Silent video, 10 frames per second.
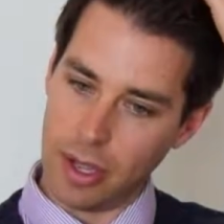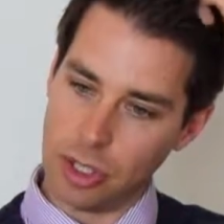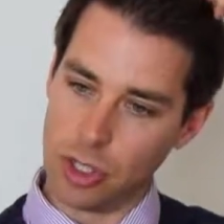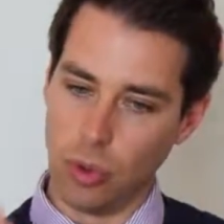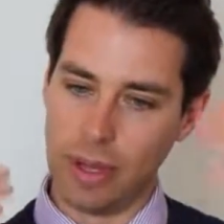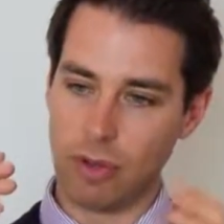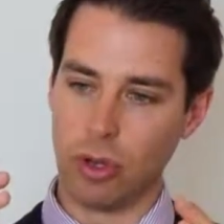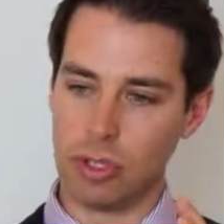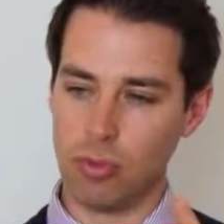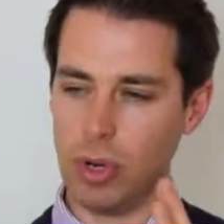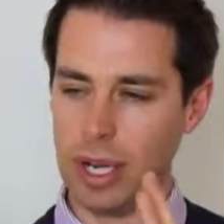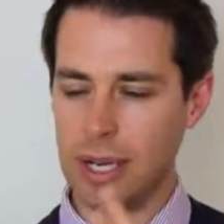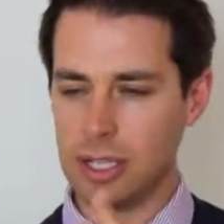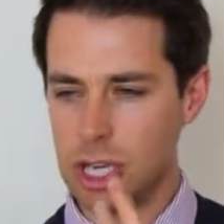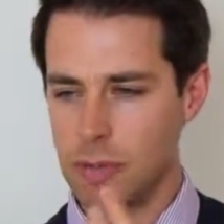Until they've got
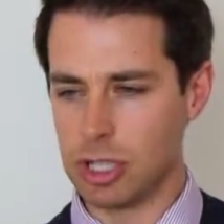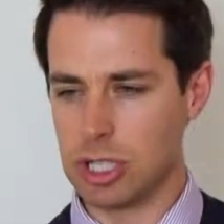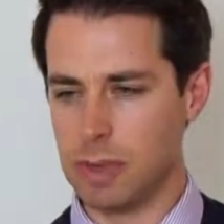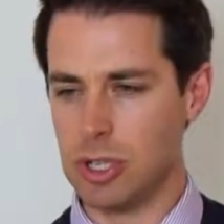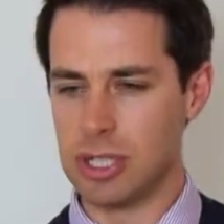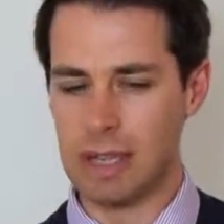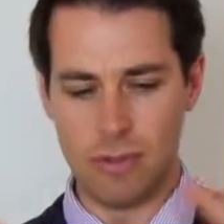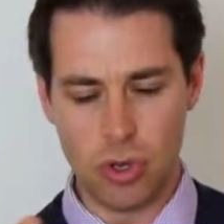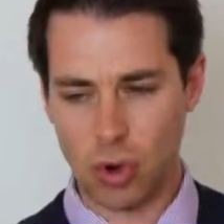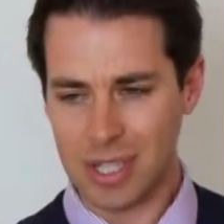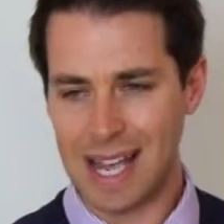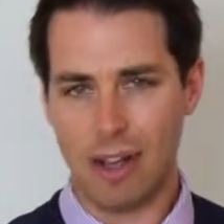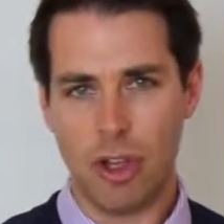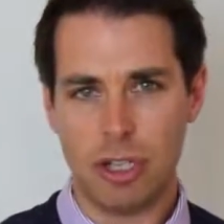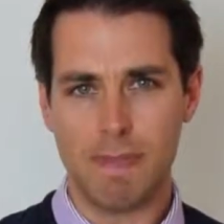really so much experience and they've knocked
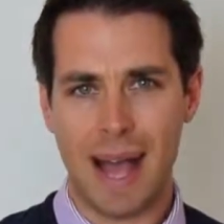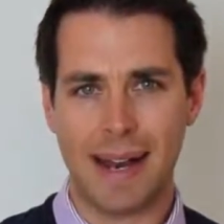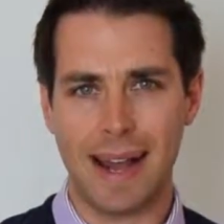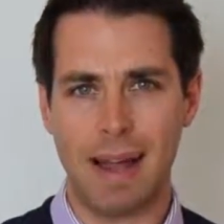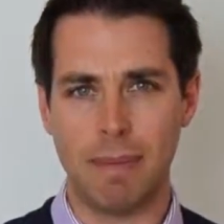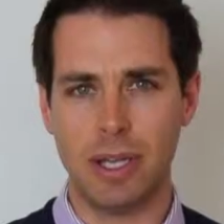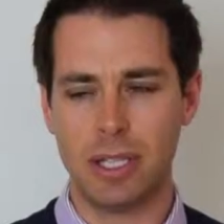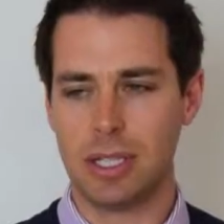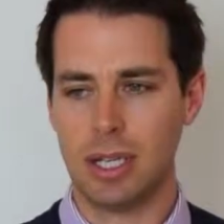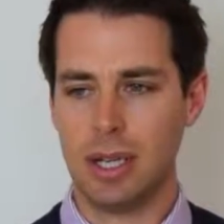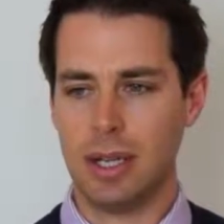out those bad habits